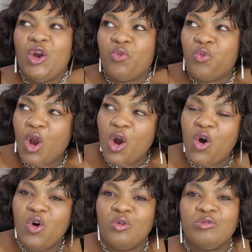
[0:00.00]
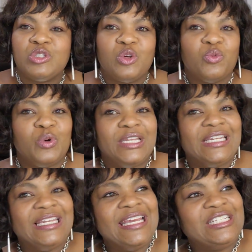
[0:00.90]
rose with
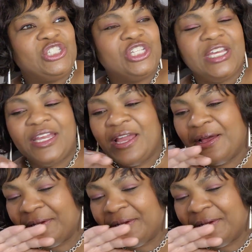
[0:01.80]
lychee.